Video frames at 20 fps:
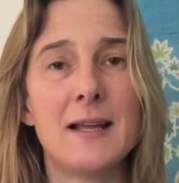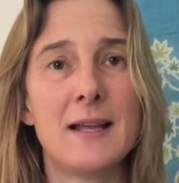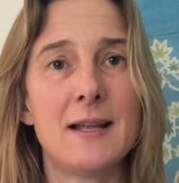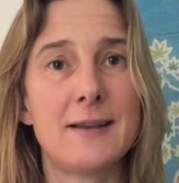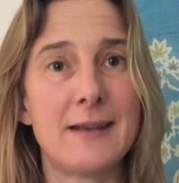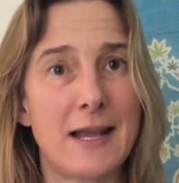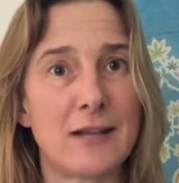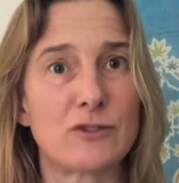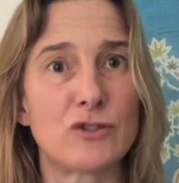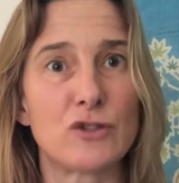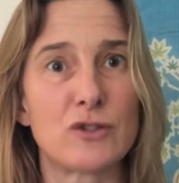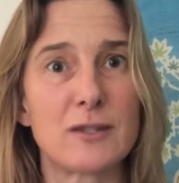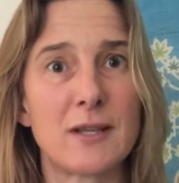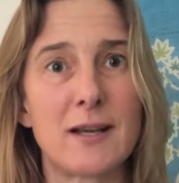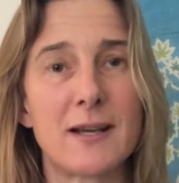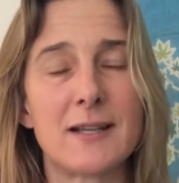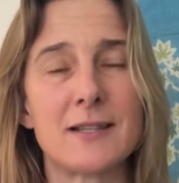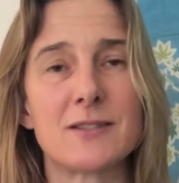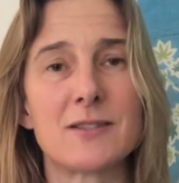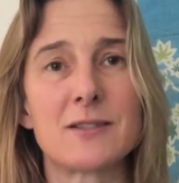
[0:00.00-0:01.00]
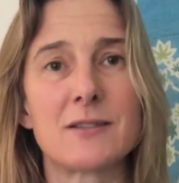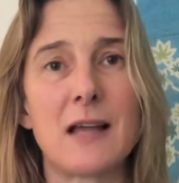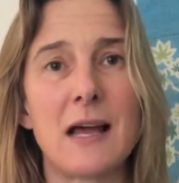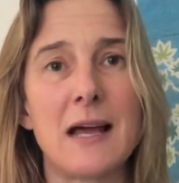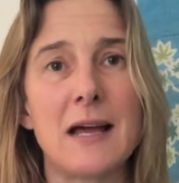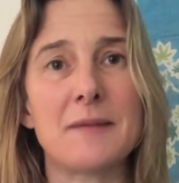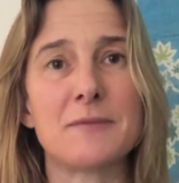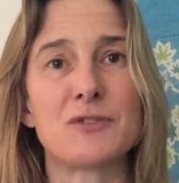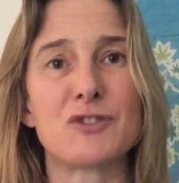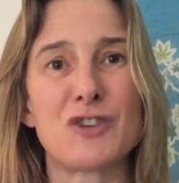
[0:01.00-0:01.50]
natural science
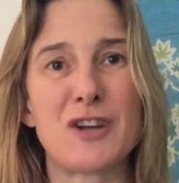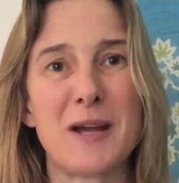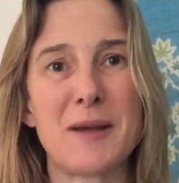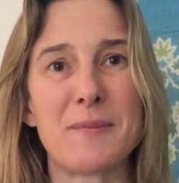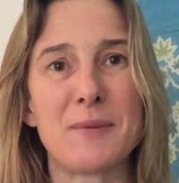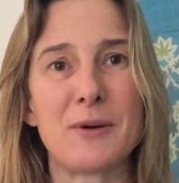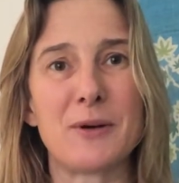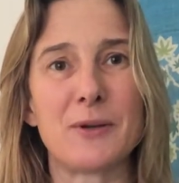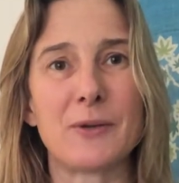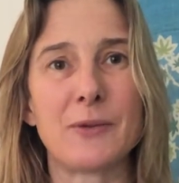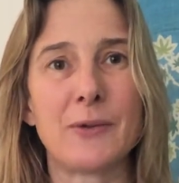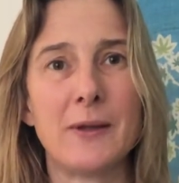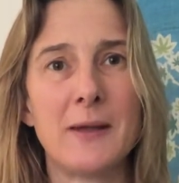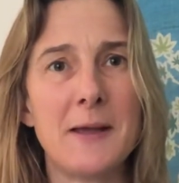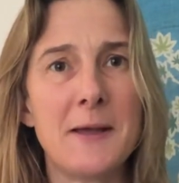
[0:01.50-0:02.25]
tripos.